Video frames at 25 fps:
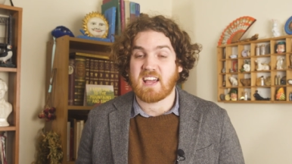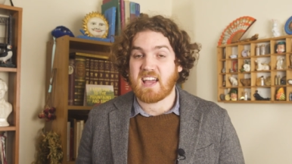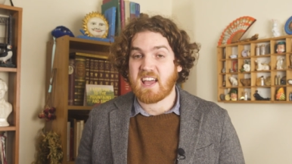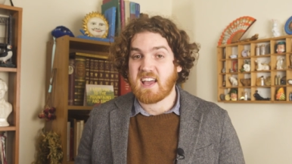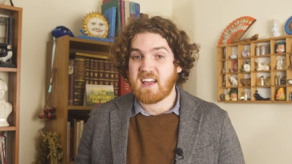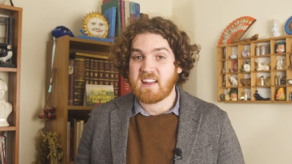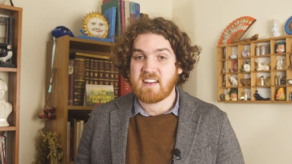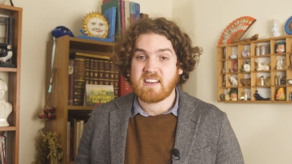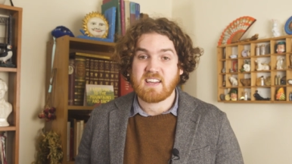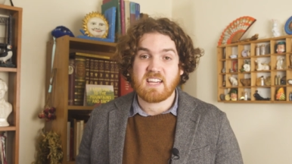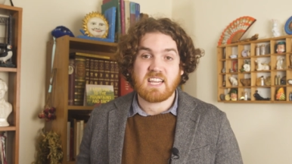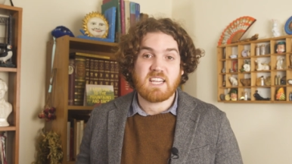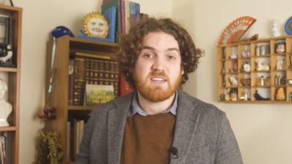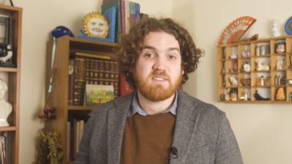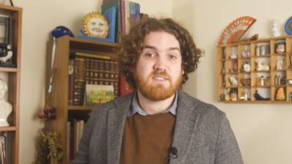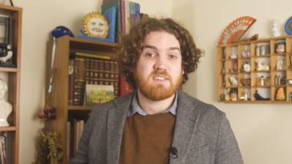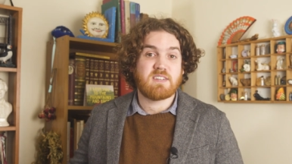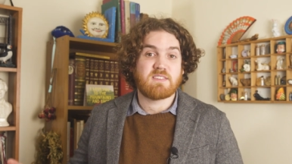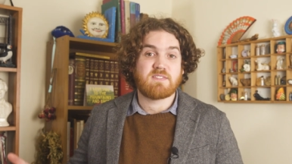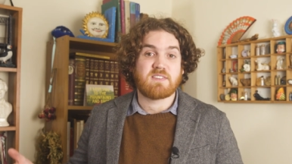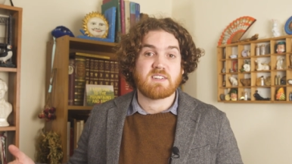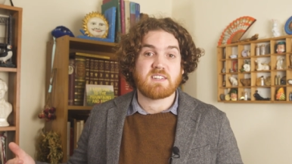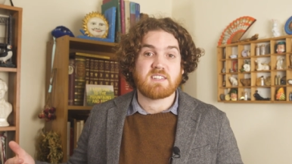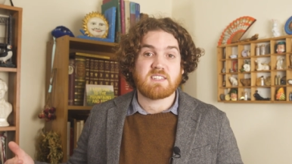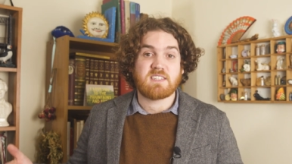And even
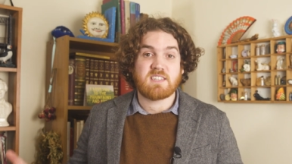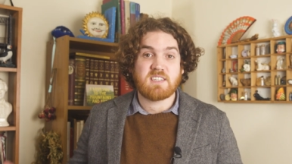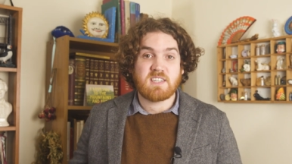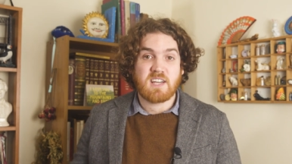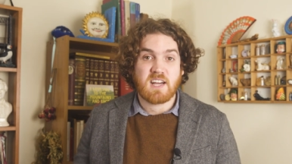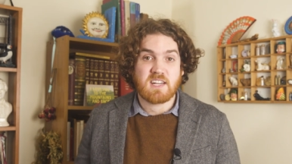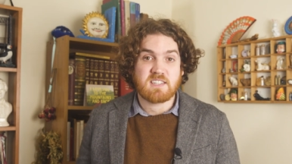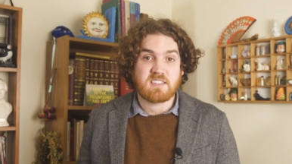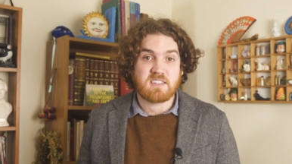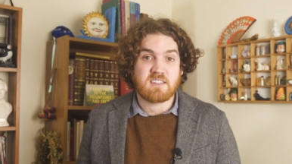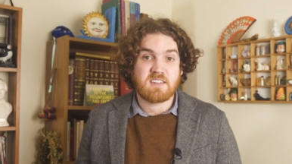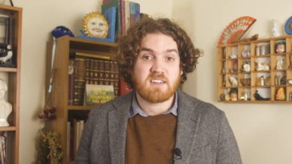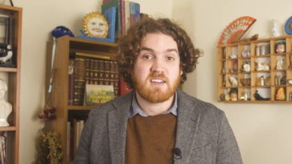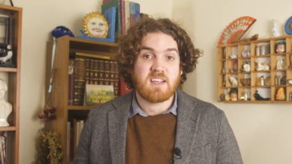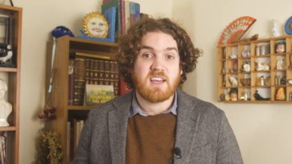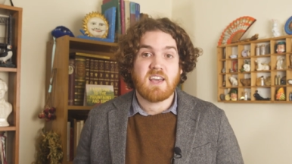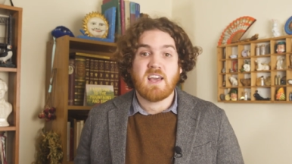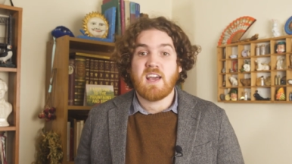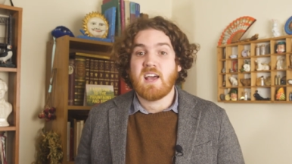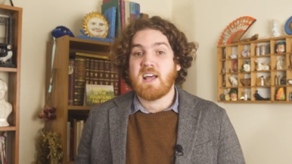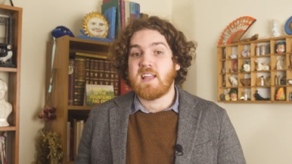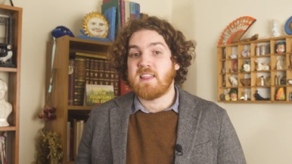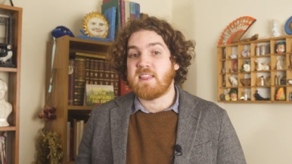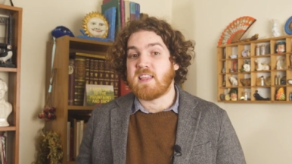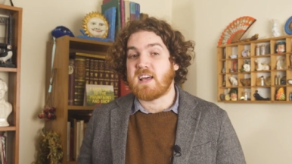if it doesn't,
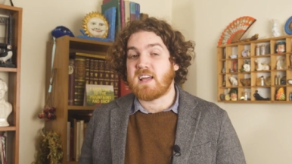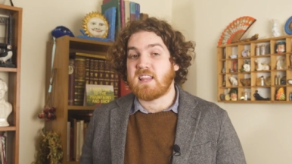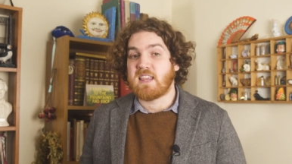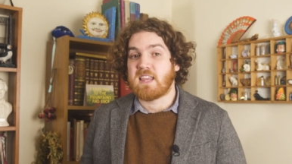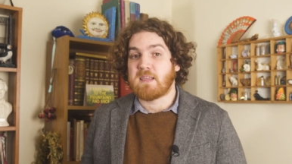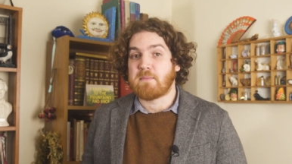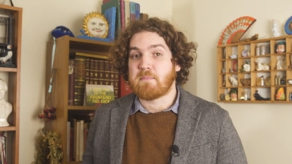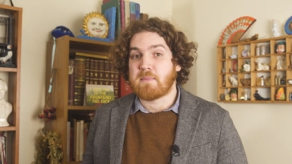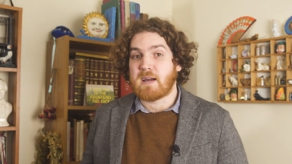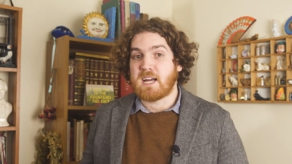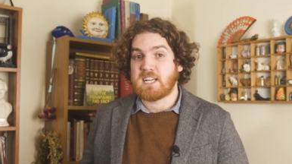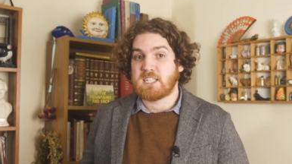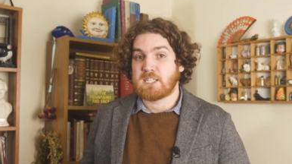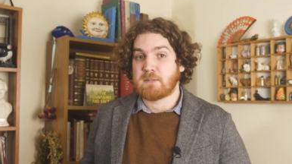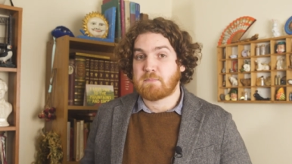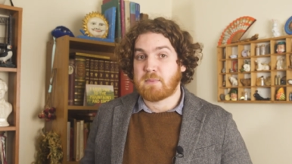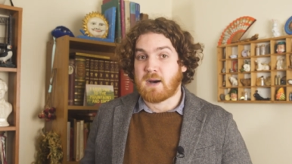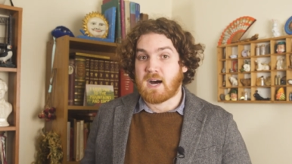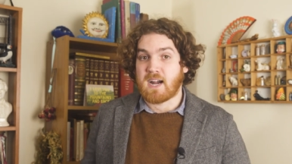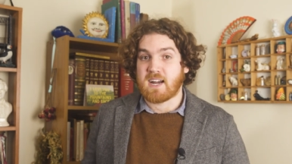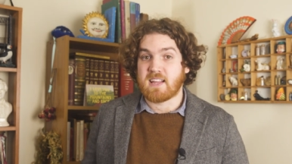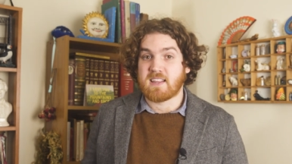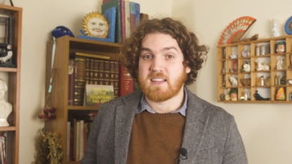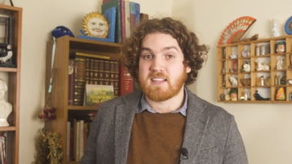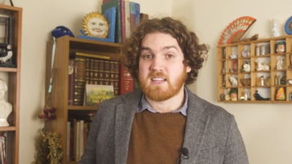then the major
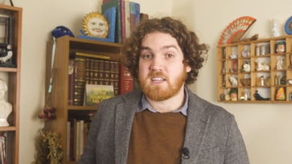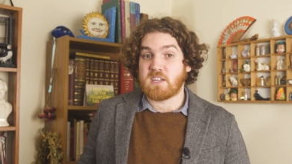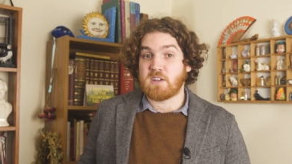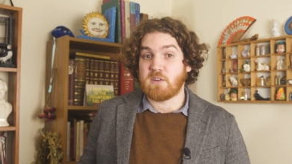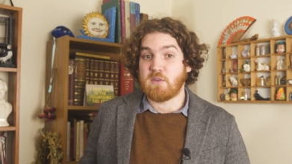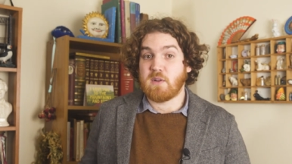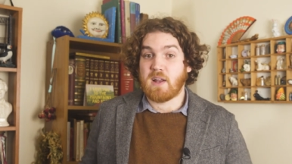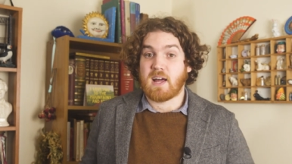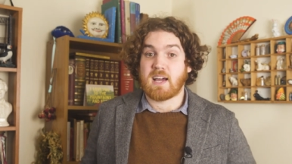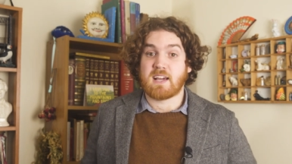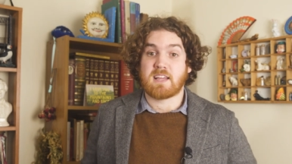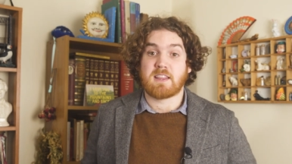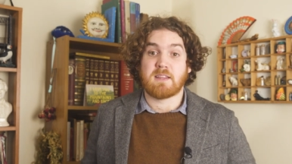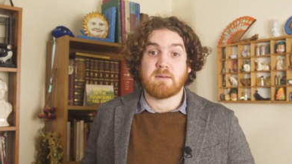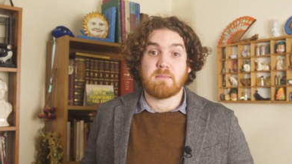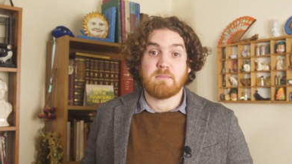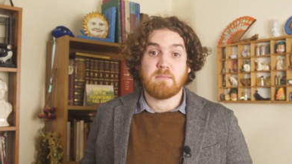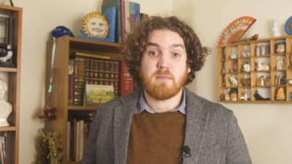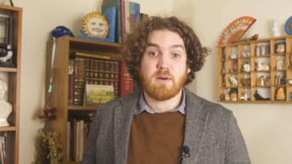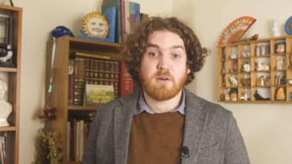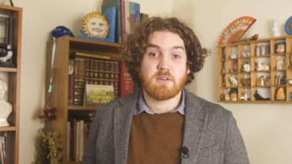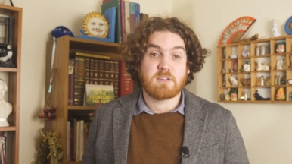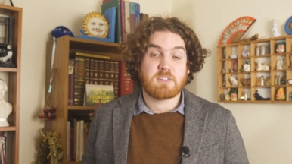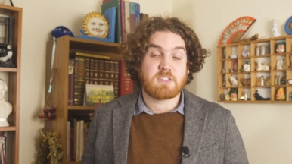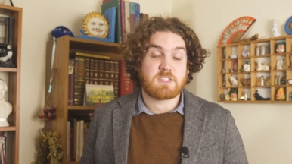party that you like the
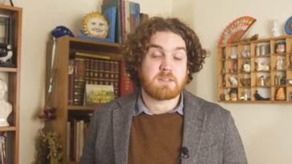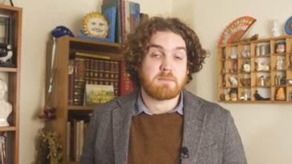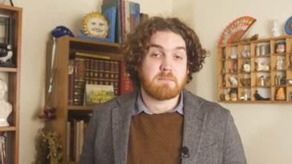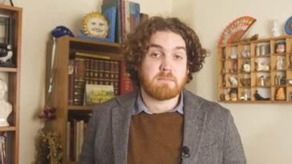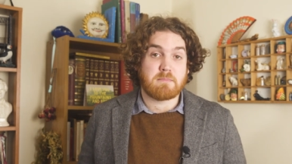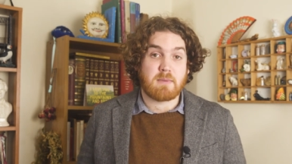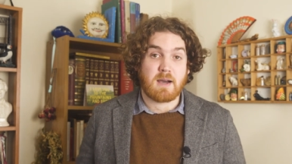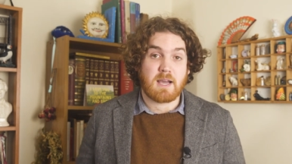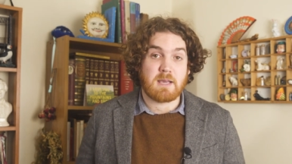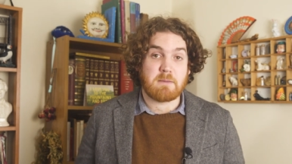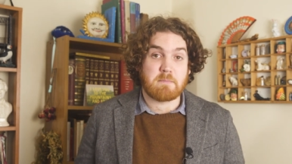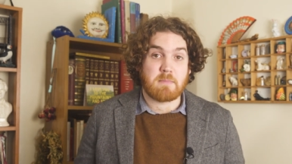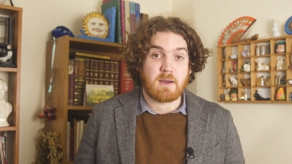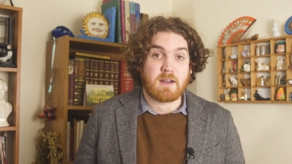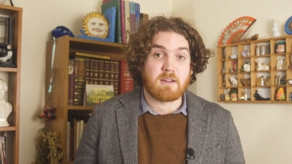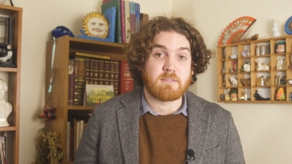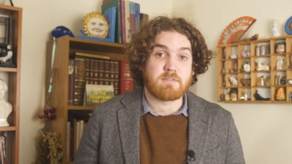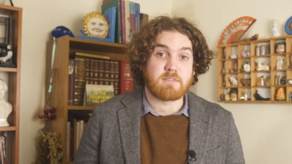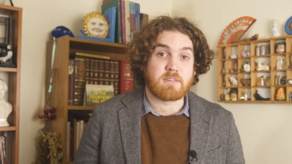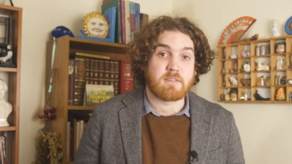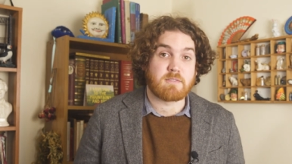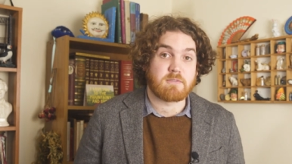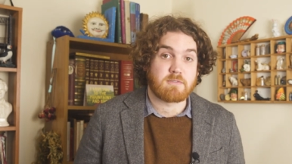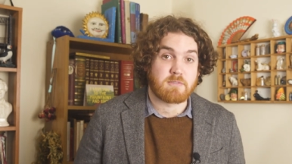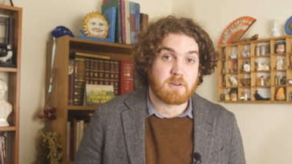most might
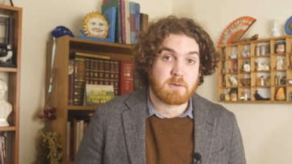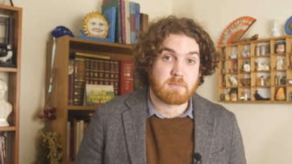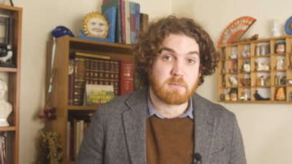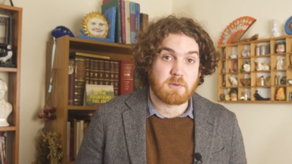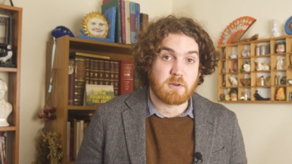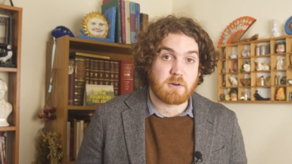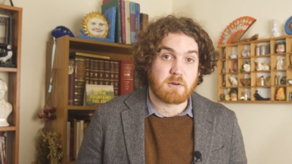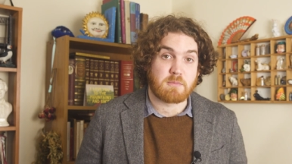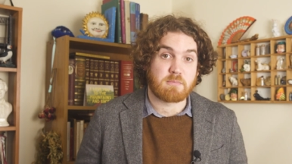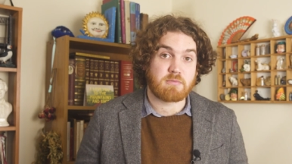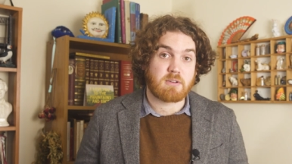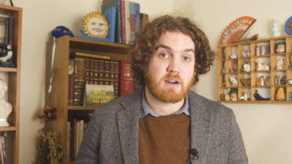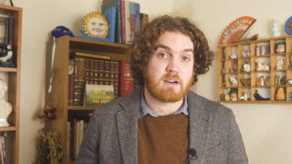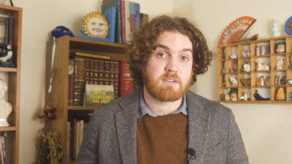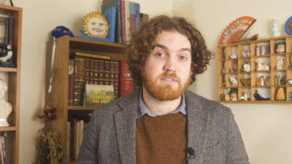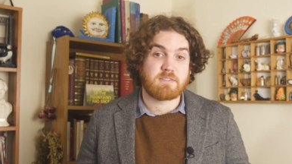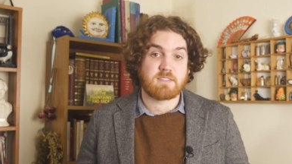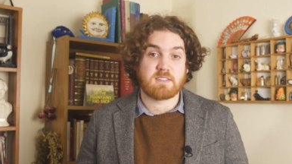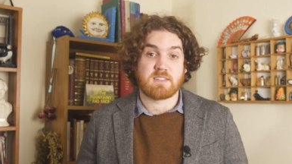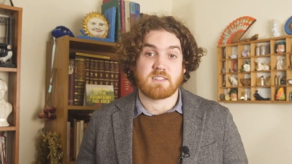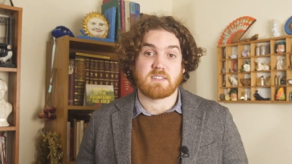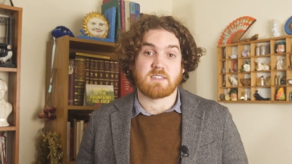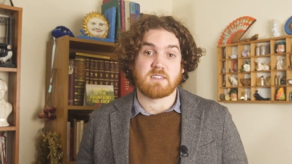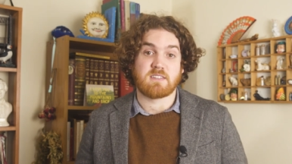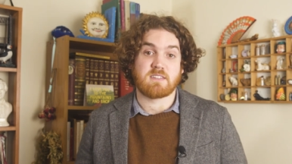benefit from your
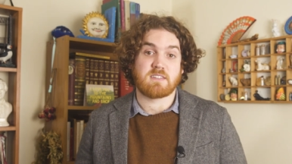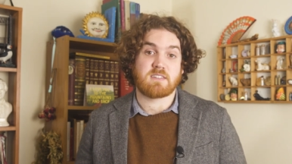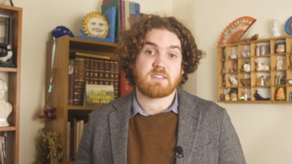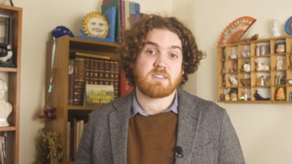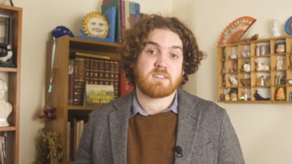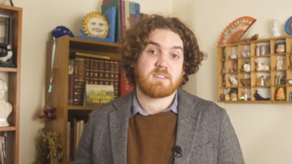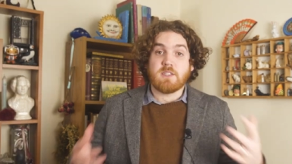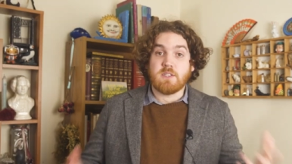preferences.